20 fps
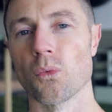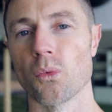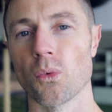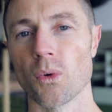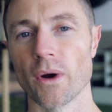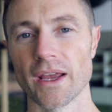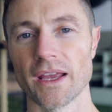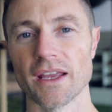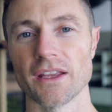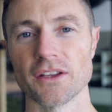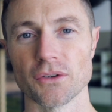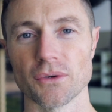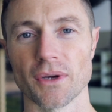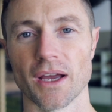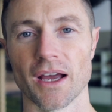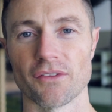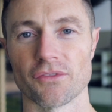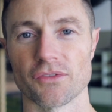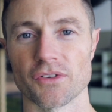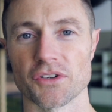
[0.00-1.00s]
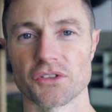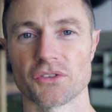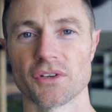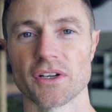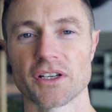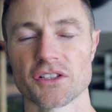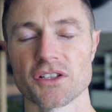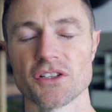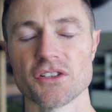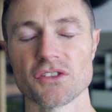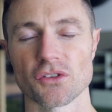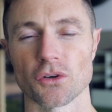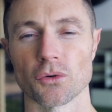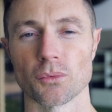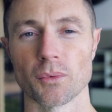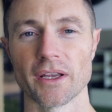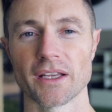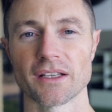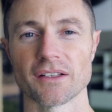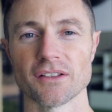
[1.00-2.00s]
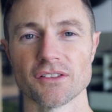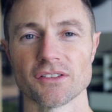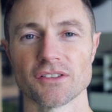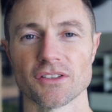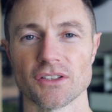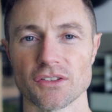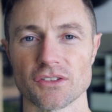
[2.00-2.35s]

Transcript: where you have restrictions or weakness,